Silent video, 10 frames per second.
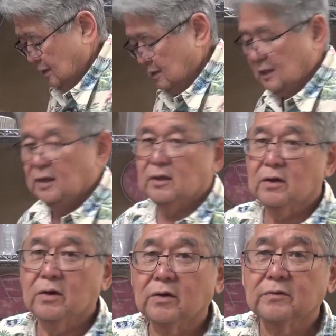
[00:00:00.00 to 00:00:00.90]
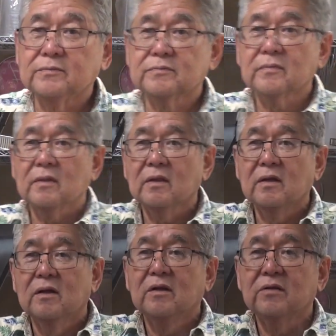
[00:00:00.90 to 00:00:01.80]
And there you go.
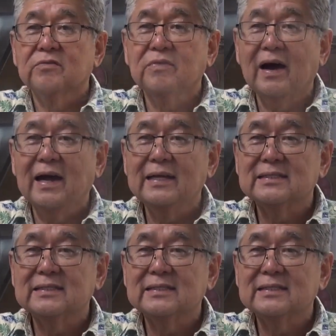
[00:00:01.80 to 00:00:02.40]
Fried